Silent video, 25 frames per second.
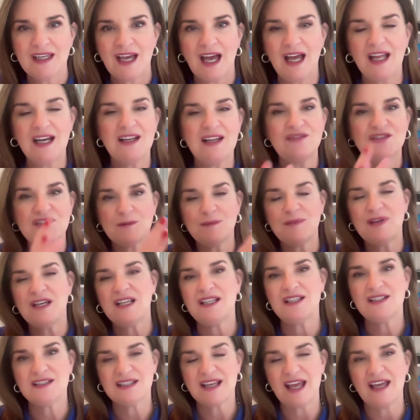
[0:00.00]
And if
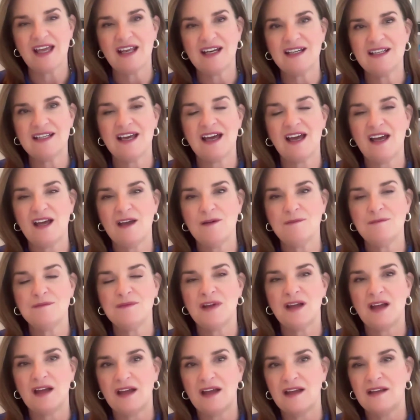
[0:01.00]
somebody's getting
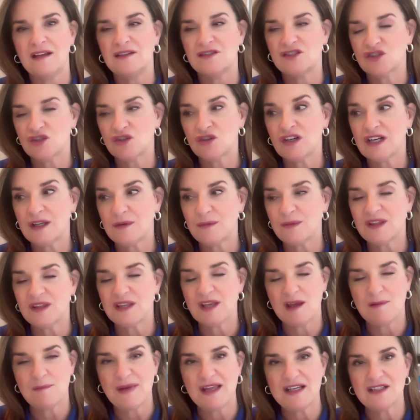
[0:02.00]
struggling with
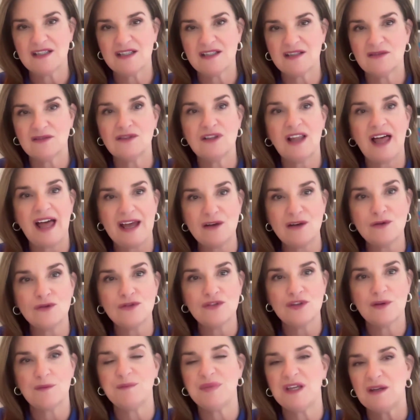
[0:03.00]
their mental
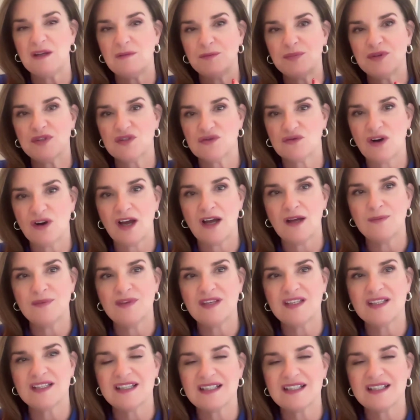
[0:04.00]
health and being prescribed